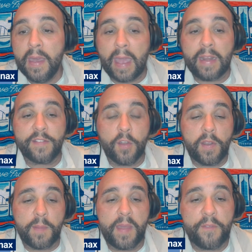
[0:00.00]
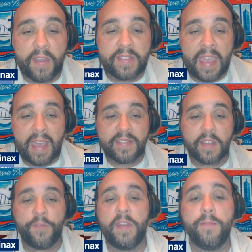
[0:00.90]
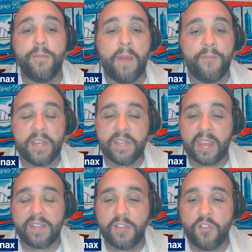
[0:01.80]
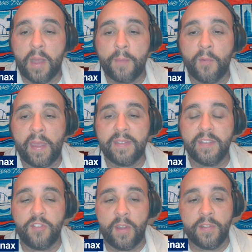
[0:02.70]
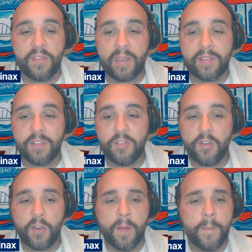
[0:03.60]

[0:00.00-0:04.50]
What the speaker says: And he's going to be a fantastic fit in Memphis next to John Morant and Jaren Jackson Jr.